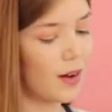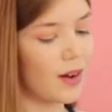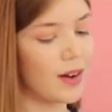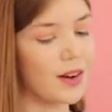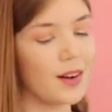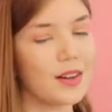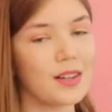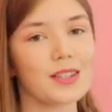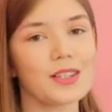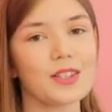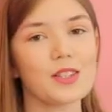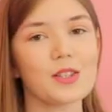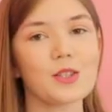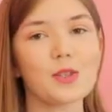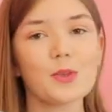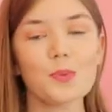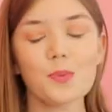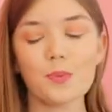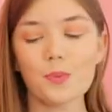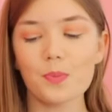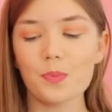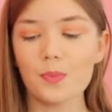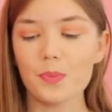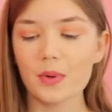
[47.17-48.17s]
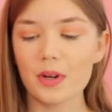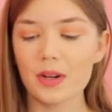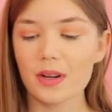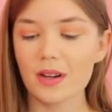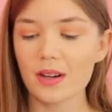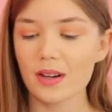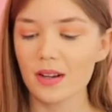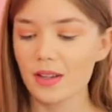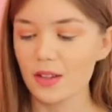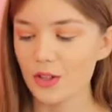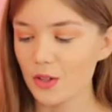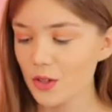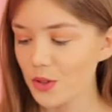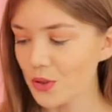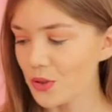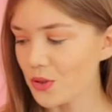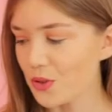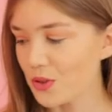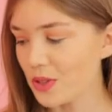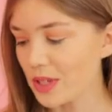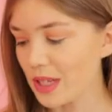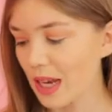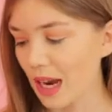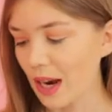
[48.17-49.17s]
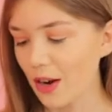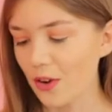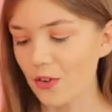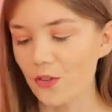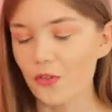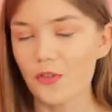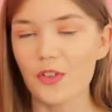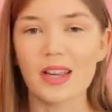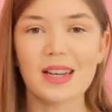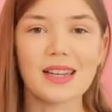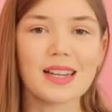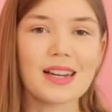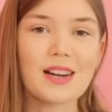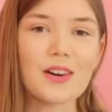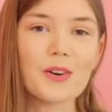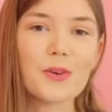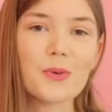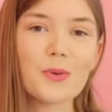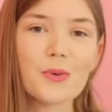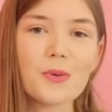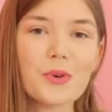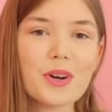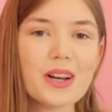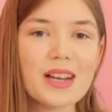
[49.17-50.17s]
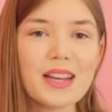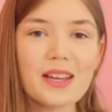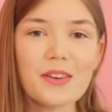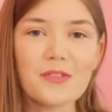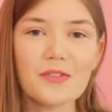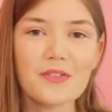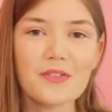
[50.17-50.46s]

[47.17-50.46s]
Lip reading: are super cute. I think they're really